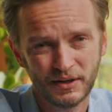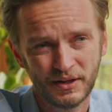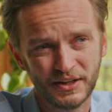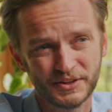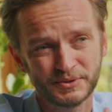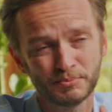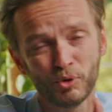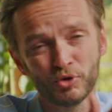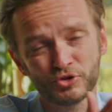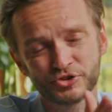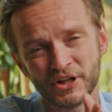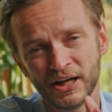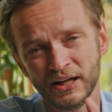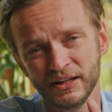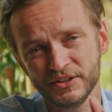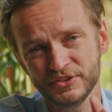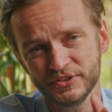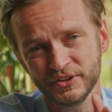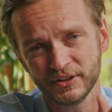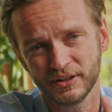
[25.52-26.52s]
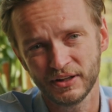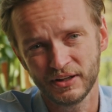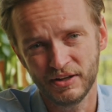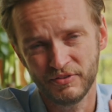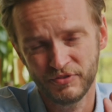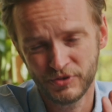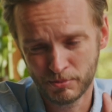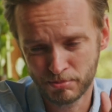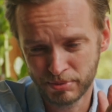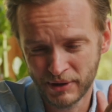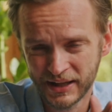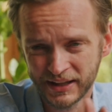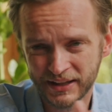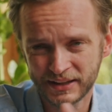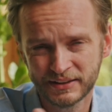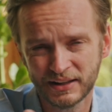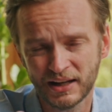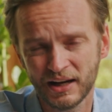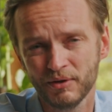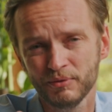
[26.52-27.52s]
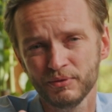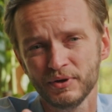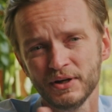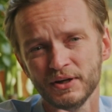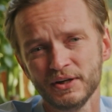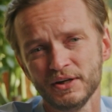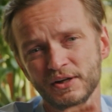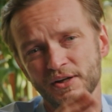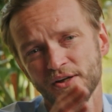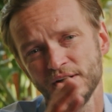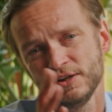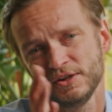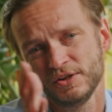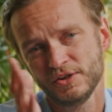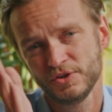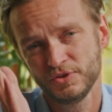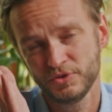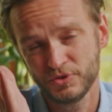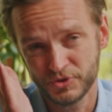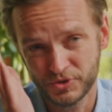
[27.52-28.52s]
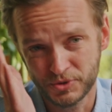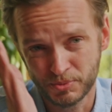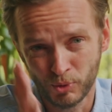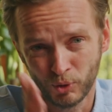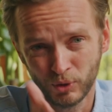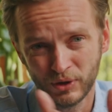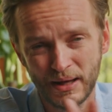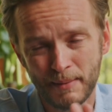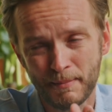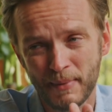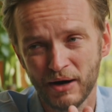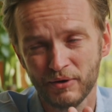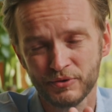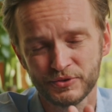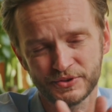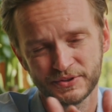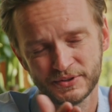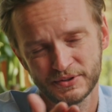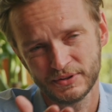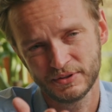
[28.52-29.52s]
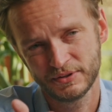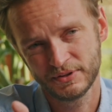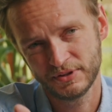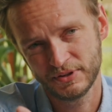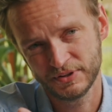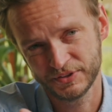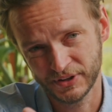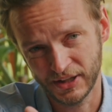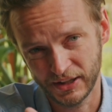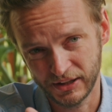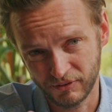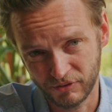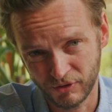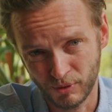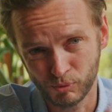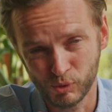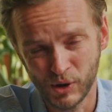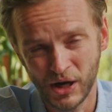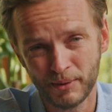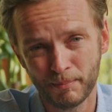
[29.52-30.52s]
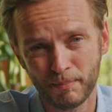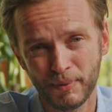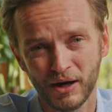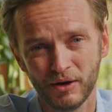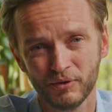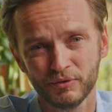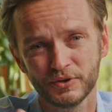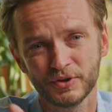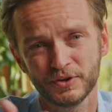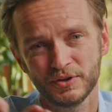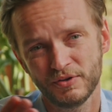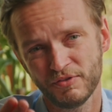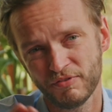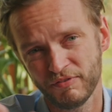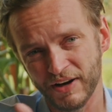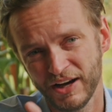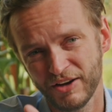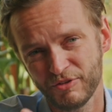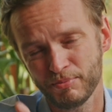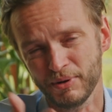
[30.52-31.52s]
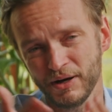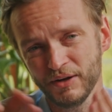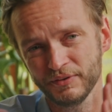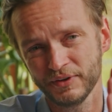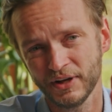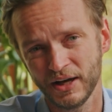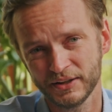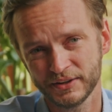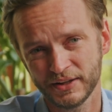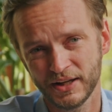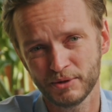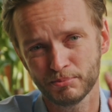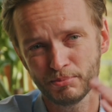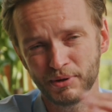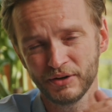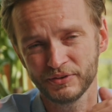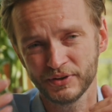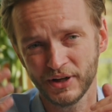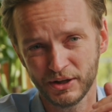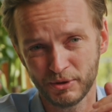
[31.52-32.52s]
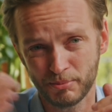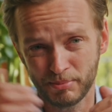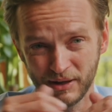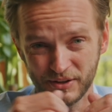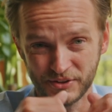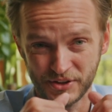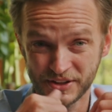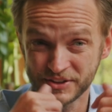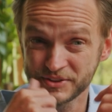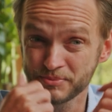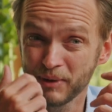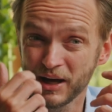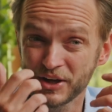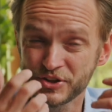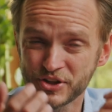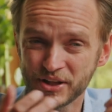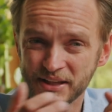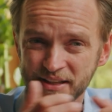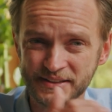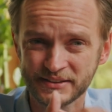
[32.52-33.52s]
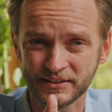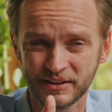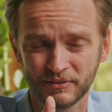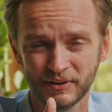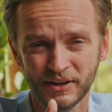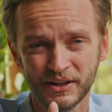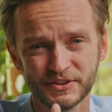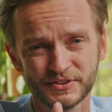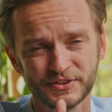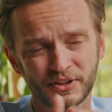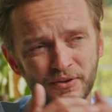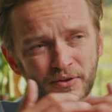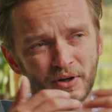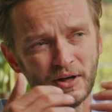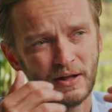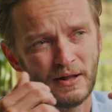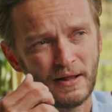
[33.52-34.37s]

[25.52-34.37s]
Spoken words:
is more challenging. If you break it down to smaller amounts, starting from £1, £5, £10, £100, it's much easier, right? So